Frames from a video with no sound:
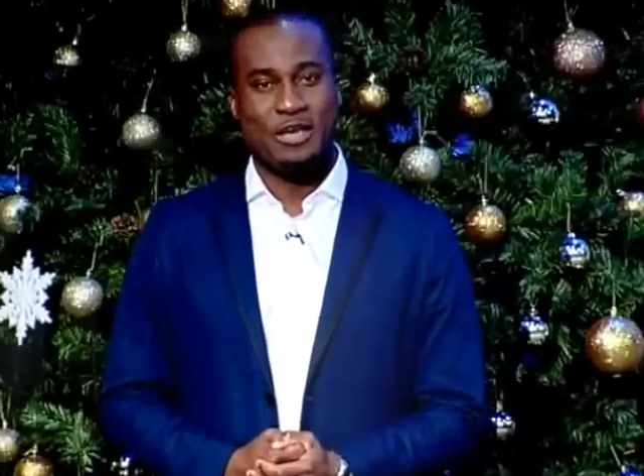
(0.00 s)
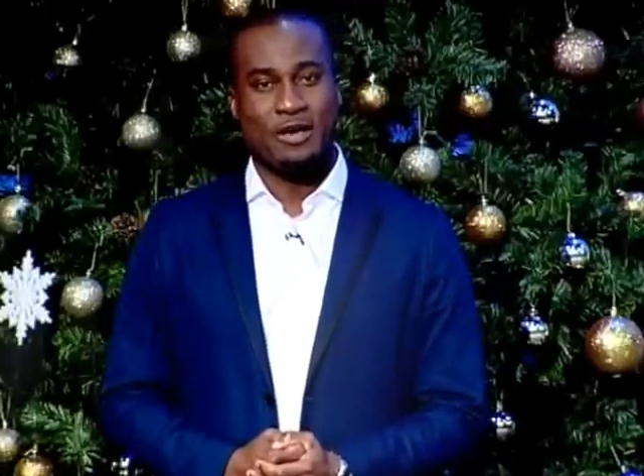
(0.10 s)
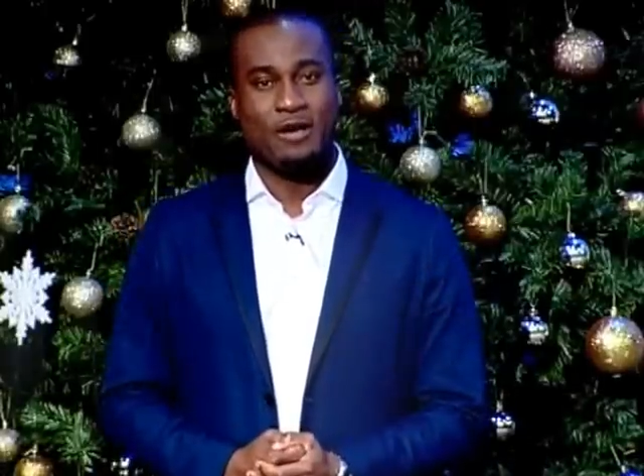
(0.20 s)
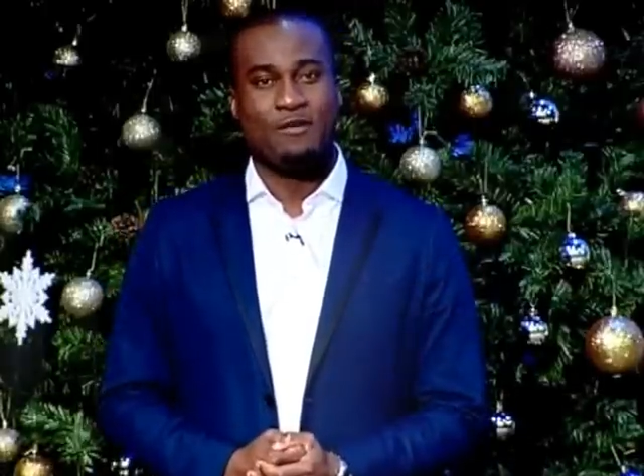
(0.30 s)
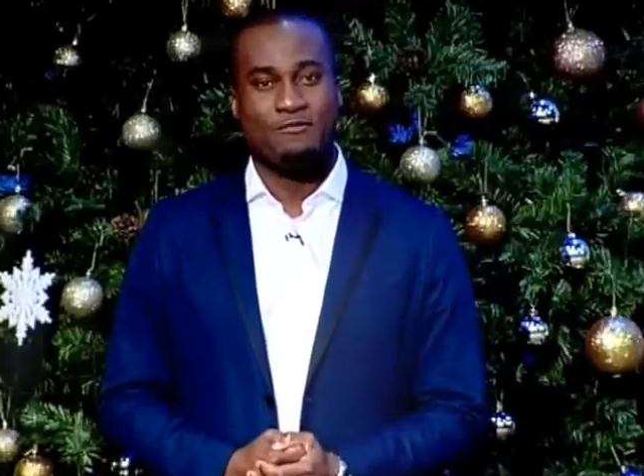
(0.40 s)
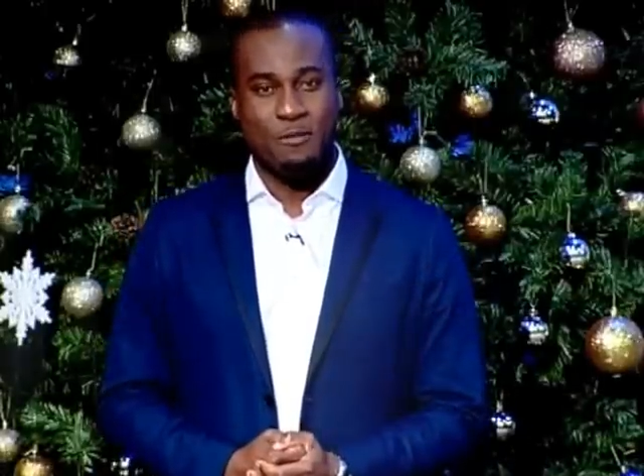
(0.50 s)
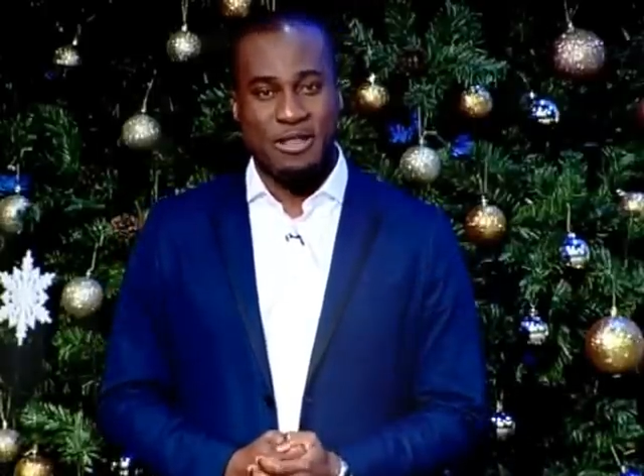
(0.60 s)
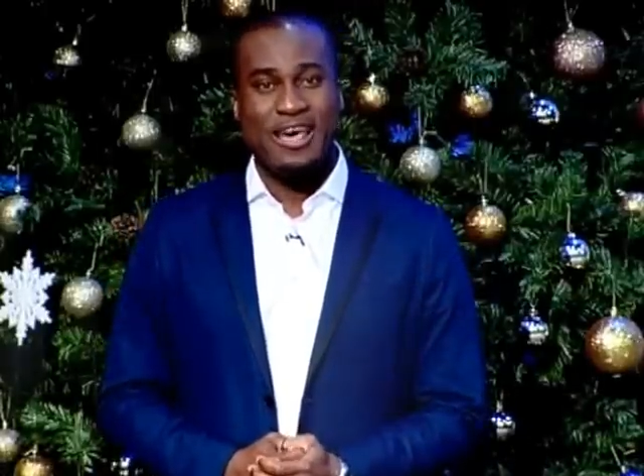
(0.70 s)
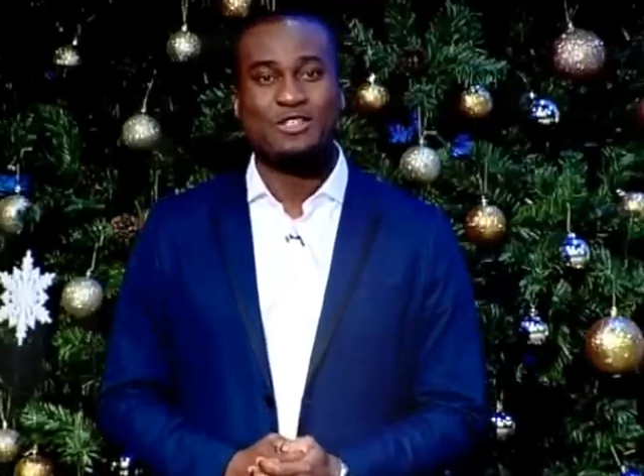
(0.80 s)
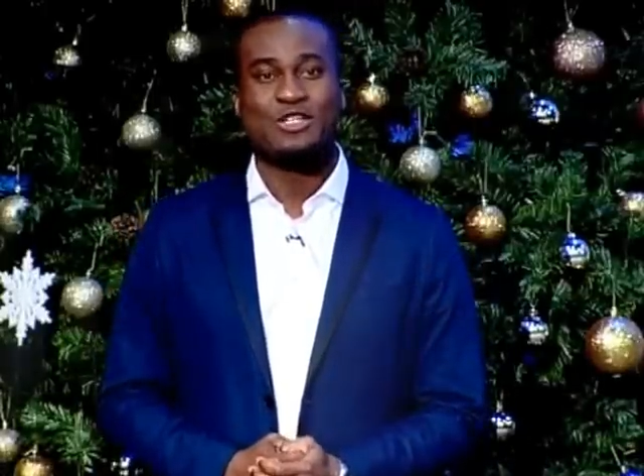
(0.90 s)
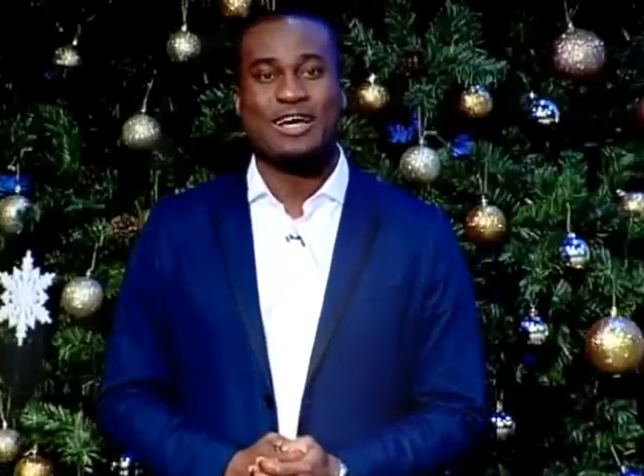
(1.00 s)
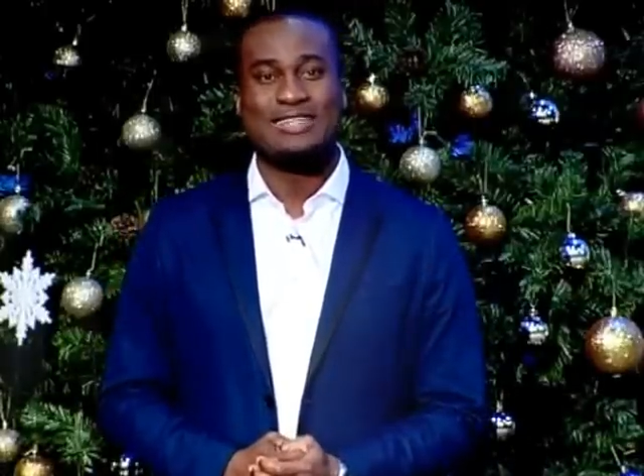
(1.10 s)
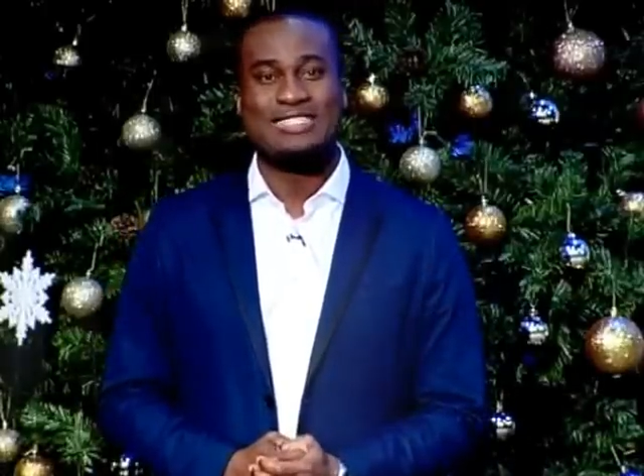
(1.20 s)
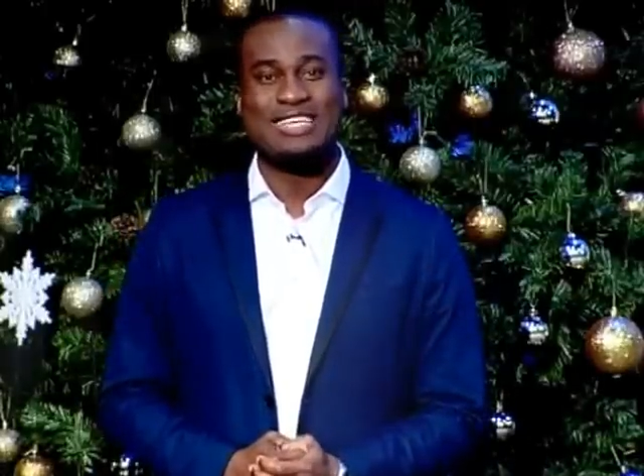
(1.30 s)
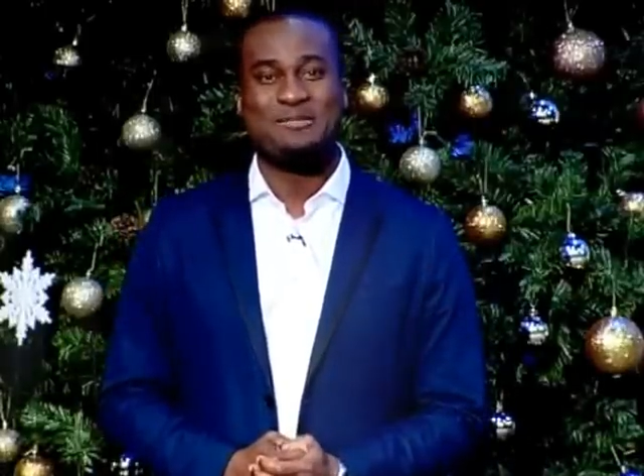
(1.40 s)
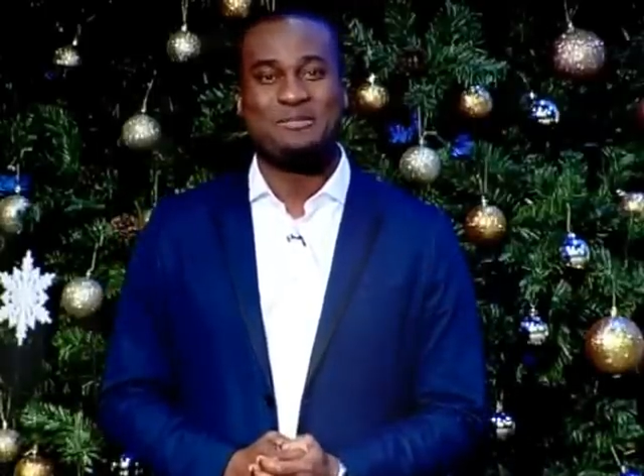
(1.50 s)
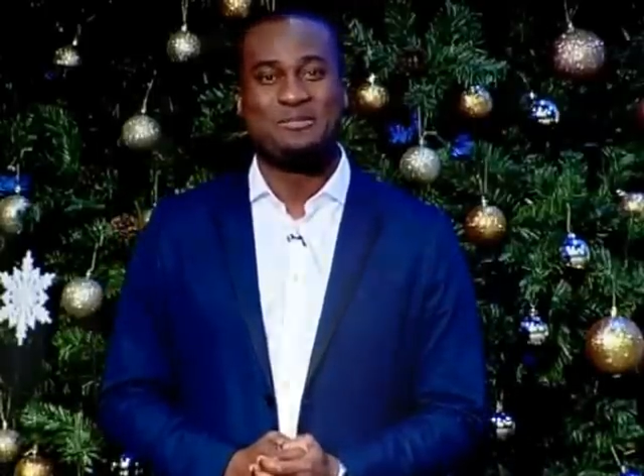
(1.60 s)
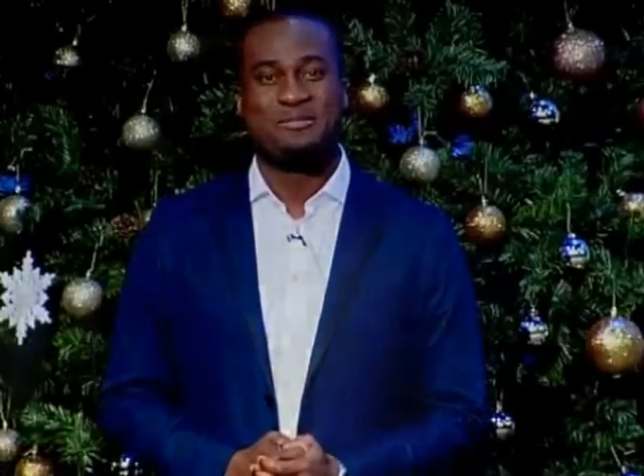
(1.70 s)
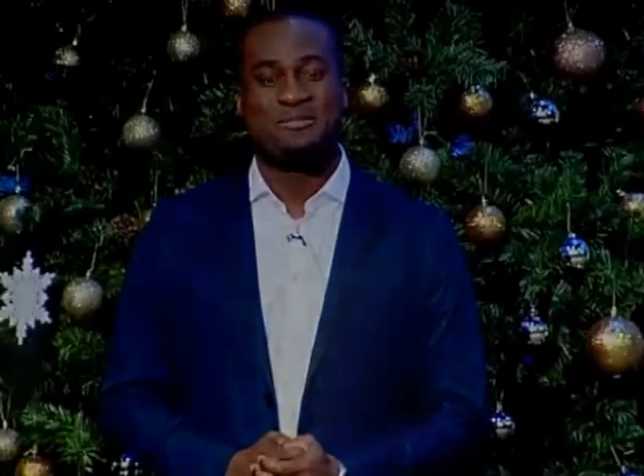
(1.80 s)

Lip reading: Year from the El Shaddai team.